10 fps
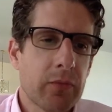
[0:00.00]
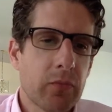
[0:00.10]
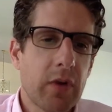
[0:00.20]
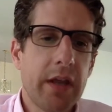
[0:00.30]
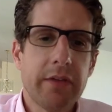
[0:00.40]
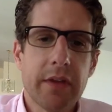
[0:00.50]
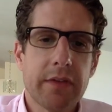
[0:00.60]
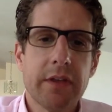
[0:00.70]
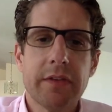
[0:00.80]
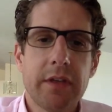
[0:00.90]
race,
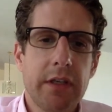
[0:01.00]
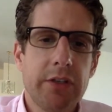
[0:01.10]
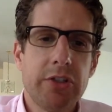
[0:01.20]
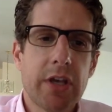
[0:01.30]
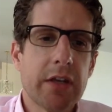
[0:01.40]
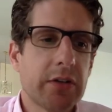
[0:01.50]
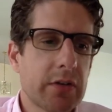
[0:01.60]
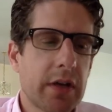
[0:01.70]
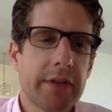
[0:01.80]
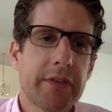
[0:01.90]
ethnicity,
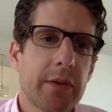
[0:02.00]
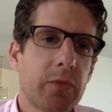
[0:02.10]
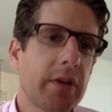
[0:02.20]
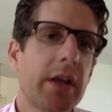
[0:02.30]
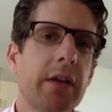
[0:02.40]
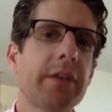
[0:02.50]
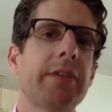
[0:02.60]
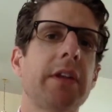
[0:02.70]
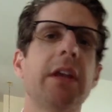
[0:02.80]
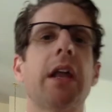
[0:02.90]
gender as someone else,
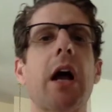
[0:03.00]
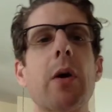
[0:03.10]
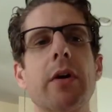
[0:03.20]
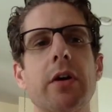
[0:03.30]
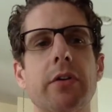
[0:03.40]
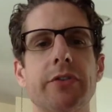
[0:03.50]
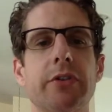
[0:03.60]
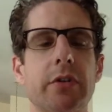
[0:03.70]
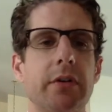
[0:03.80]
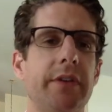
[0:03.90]
and yet our
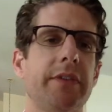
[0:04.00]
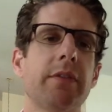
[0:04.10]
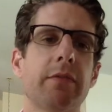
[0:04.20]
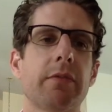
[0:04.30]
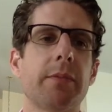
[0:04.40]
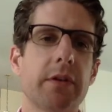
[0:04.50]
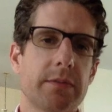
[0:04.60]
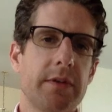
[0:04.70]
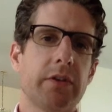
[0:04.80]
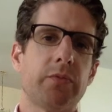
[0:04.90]
culture is different from theirs
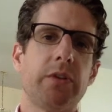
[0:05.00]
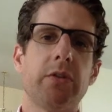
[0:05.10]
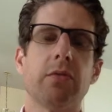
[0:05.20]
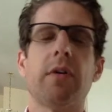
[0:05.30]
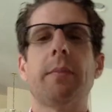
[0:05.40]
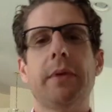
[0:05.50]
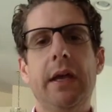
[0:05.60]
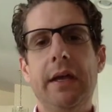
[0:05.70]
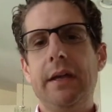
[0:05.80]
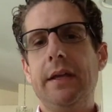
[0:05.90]
because we grew up
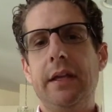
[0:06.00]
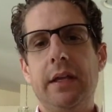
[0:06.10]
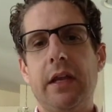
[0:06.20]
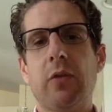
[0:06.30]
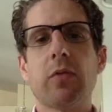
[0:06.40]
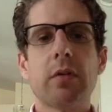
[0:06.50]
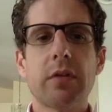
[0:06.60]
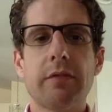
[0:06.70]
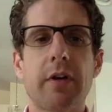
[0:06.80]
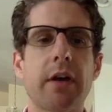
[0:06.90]
in a
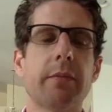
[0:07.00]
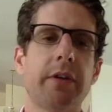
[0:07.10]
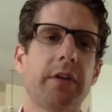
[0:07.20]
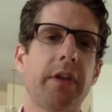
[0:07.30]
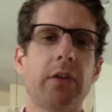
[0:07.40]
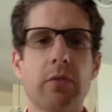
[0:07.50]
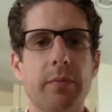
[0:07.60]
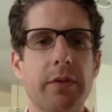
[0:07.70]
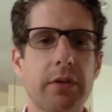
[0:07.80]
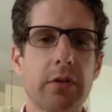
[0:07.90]
rural environment and they grew
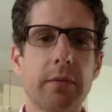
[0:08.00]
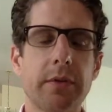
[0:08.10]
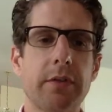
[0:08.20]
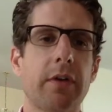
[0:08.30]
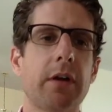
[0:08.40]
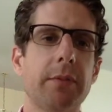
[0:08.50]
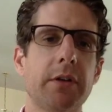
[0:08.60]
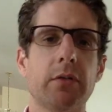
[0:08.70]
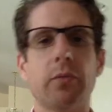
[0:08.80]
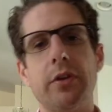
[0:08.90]
up in an urban
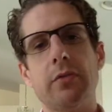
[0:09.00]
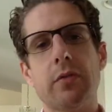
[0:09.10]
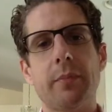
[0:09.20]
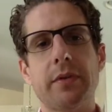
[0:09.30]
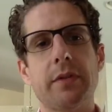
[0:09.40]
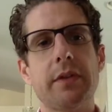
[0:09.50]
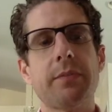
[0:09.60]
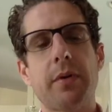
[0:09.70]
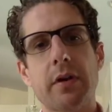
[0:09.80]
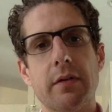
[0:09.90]
environment, or we grew up in this
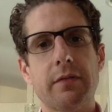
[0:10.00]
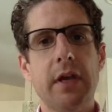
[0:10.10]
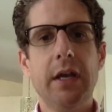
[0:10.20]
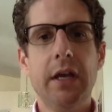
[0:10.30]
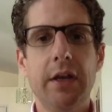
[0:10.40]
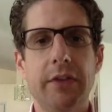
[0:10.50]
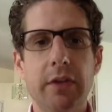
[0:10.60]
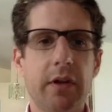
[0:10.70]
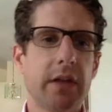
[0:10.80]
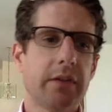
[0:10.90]
part of the
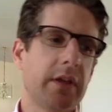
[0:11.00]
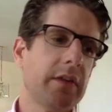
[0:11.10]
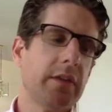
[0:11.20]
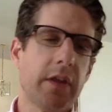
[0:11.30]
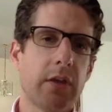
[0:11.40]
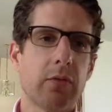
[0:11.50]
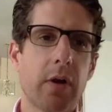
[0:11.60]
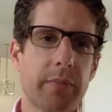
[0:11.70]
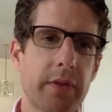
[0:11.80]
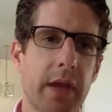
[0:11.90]
United States and they grew
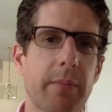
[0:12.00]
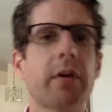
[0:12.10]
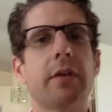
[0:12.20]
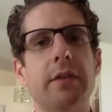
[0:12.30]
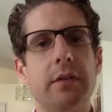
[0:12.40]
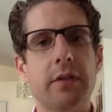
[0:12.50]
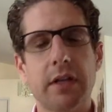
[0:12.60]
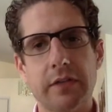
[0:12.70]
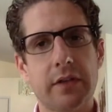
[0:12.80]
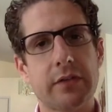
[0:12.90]
up in that part of the
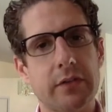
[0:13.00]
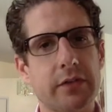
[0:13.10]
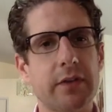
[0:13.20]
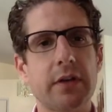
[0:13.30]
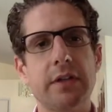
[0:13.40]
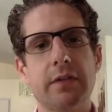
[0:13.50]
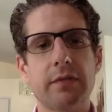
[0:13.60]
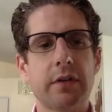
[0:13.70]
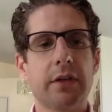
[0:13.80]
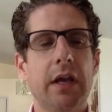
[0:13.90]
United States. And there's very
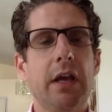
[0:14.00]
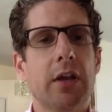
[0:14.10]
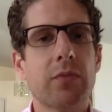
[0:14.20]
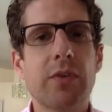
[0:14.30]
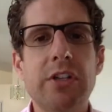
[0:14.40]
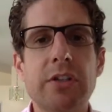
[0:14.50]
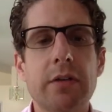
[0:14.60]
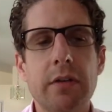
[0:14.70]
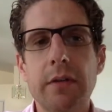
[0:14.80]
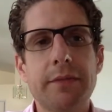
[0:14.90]
different
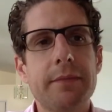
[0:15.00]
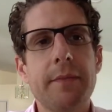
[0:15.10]
regional